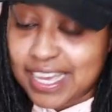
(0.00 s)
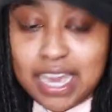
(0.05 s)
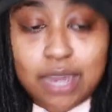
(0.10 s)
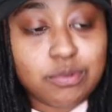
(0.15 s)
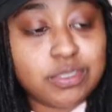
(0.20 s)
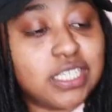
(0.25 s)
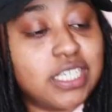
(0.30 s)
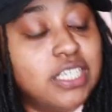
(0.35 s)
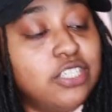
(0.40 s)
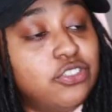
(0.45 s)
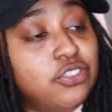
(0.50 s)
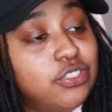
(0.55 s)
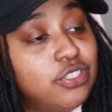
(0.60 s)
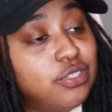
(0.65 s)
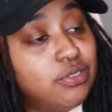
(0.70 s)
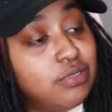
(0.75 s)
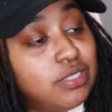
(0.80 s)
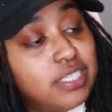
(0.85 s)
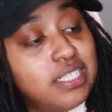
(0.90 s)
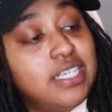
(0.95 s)
I was
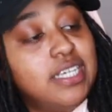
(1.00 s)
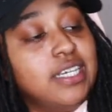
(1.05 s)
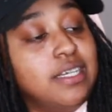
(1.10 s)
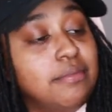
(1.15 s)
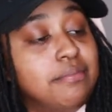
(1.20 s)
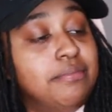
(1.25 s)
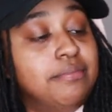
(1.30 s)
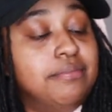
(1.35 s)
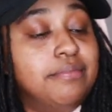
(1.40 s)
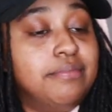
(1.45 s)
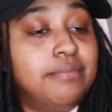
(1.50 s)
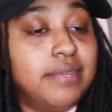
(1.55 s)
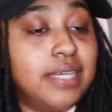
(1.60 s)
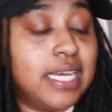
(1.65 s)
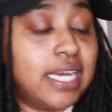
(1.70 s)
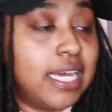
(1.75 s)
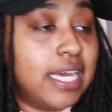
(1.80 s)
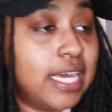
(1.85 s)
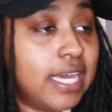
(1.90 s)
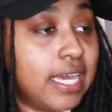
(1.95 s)
introduced to him
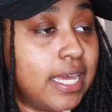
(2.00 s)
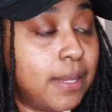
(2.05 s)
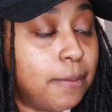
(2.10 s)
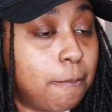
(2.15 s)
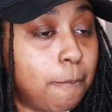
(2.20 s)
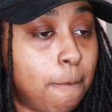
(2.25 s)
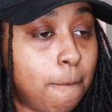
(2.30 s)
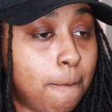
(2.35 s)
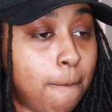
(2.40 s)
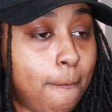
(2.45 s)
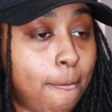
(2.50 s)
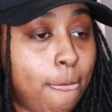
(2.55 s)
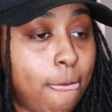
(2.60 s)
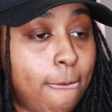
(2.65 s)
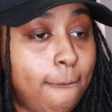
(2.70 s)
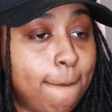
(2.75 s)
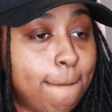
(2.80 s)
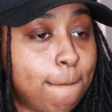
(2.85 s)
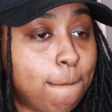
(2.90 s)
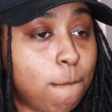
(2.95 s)
and
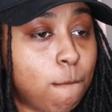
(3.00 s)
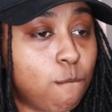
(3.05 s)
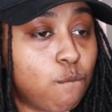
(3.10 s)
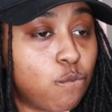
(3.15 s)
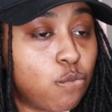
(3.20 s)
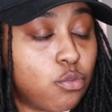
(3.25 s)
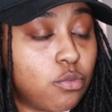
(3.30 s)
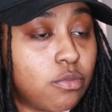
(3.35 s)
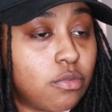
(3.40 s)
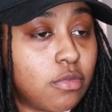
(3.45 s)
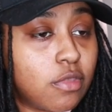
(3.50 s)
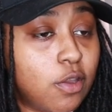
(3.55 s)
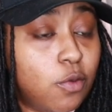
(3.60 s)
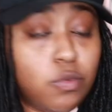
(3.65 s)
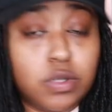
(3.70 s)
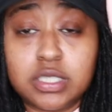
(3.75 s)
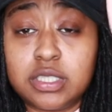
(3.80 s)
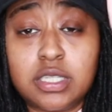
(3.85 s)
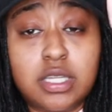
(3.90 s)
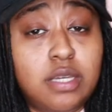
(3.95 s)

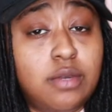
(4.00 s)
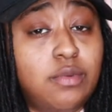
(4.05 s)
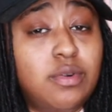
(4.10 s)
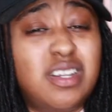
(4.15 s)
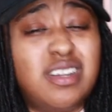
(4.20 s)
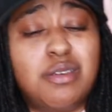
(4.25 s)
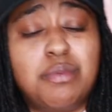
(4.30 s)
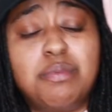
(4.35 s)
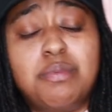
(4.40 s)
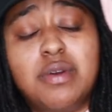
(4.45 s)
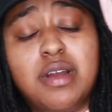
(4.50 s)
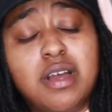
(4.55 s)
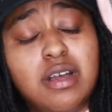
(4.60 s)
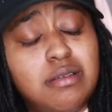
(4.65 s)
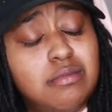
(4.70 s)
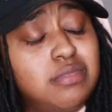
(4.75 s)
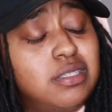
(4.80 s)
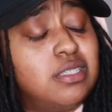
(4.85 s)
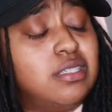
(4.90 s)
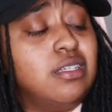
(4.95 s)
once again, wasn't no
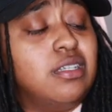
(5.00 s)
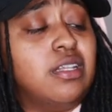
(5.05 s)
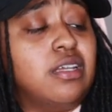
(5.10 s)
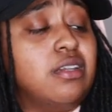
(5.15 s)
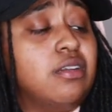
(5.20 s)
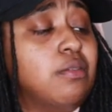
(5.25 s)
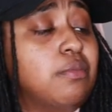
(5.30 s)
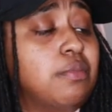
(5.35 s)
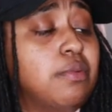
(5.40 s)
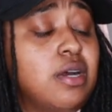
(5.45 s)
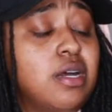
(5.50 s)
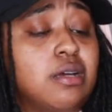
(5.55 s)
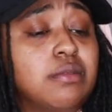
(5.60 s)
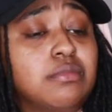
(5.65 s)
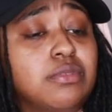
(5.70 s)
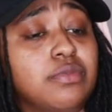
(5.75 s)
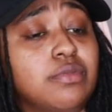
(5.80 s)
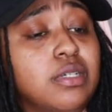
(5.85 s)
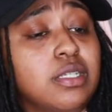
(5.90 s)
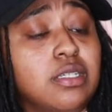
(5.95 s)
problems. Still ain't no
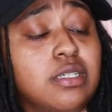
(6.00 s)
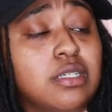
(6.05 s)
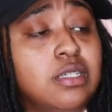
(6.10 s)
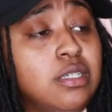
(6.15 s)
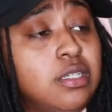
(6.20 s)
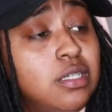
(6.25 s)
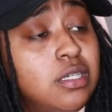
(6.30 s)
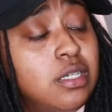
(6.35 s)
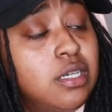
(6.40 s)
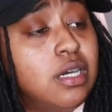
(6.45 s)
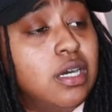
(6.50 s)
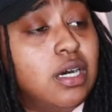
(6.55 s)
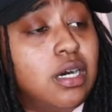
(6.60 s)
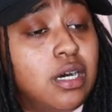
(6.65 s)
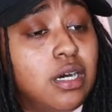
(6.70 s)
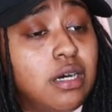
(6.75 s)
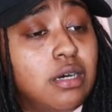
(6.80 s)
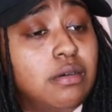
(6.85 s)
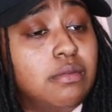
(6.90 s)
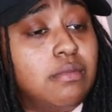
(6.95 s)
problems, really. uh,
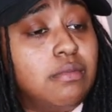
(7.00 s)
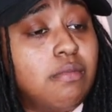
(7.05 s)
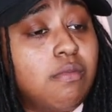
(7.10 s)
-uh.